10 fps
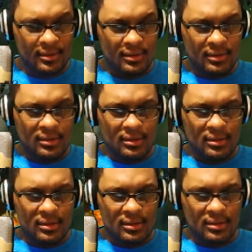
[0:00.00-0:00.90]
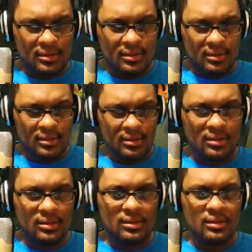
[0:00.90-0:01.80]

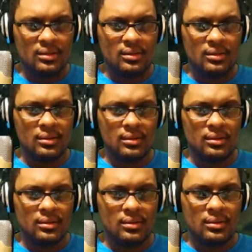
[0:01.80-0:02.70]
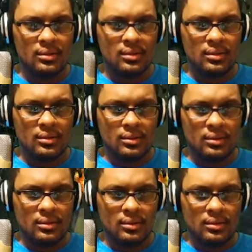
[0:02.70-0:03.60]

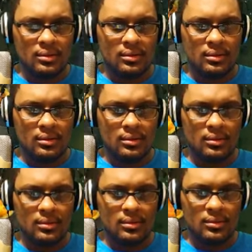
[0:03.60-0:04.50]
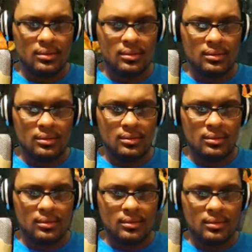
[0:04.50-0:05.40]

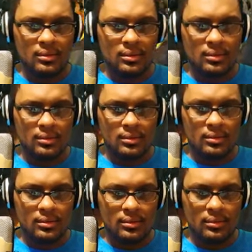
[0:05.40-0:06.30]
Nothing is said.